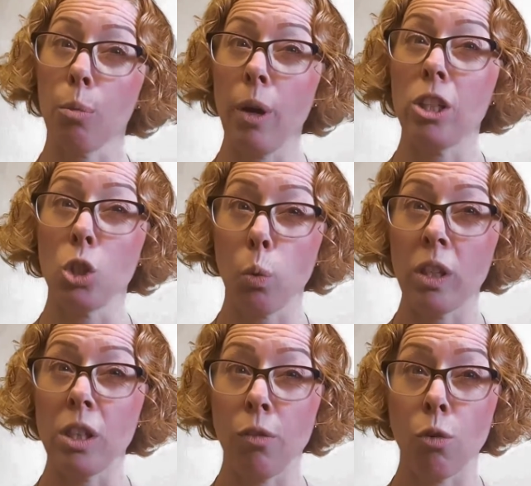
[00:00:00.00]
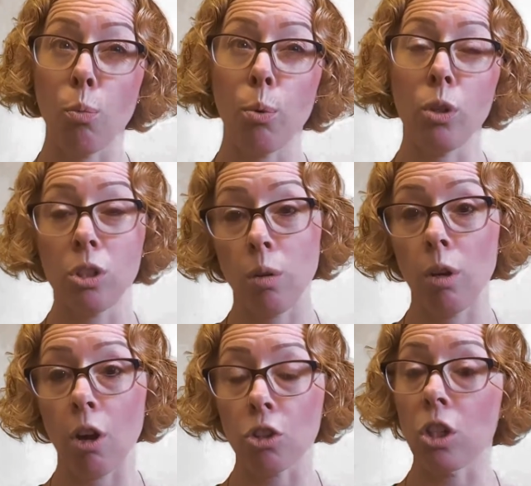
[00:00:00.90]
compared to 24.2
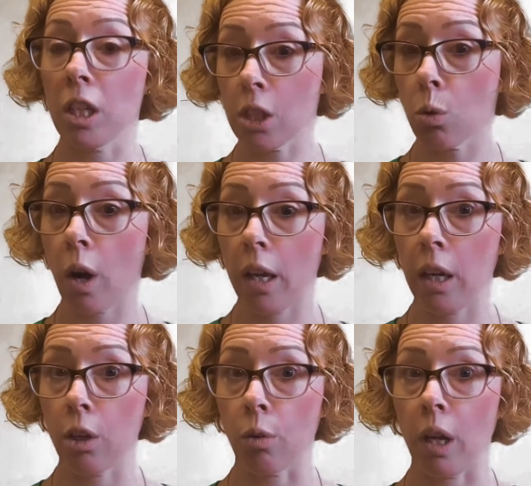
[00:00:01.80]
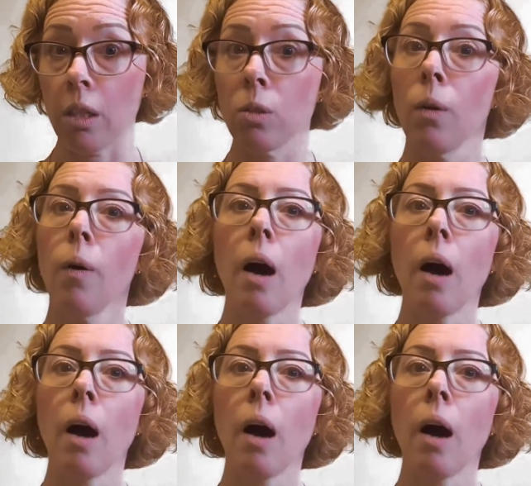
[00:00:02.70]
last year. So that's quite an increase.